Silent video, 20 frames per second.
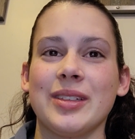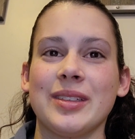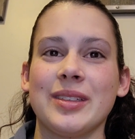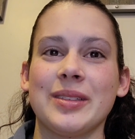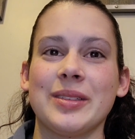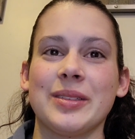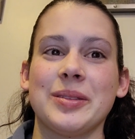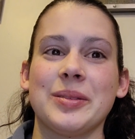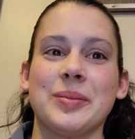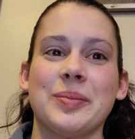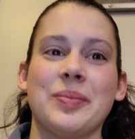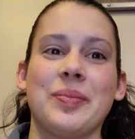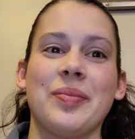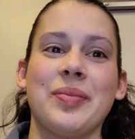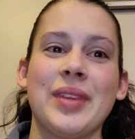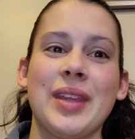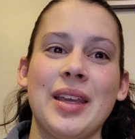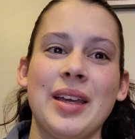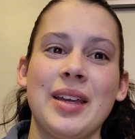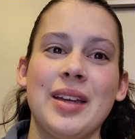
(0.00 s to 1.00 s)

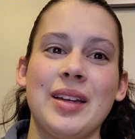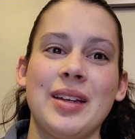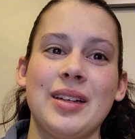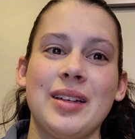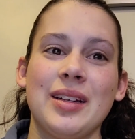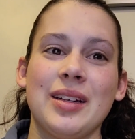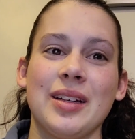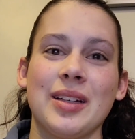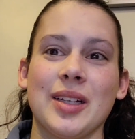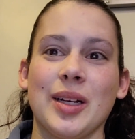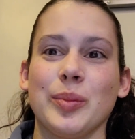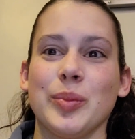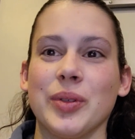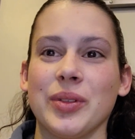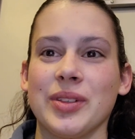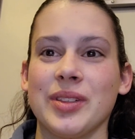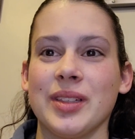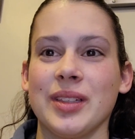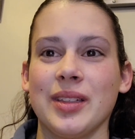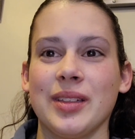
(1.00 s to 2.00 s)
A couple of
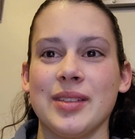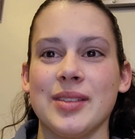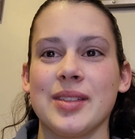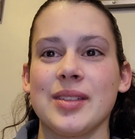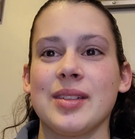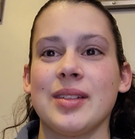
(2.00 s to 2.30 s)
things.